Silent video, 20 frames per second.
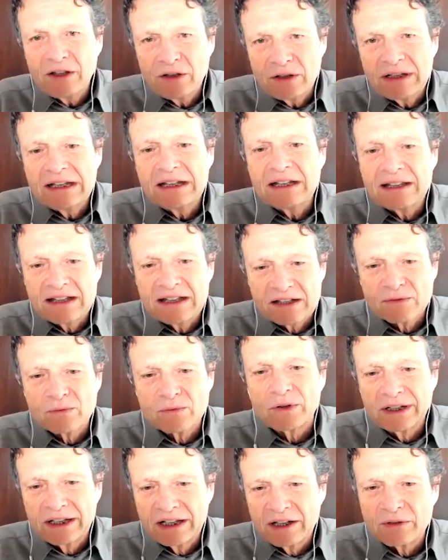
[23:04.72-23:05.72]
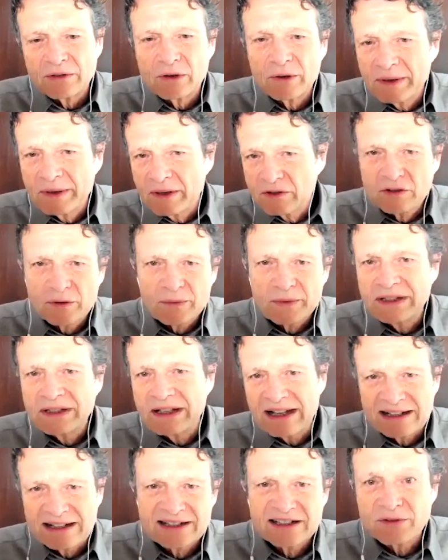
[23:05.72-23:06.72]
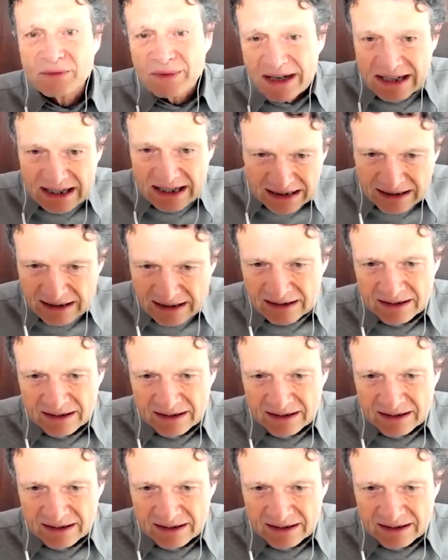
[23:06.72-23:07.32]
you need this one hero because nobody else is ready.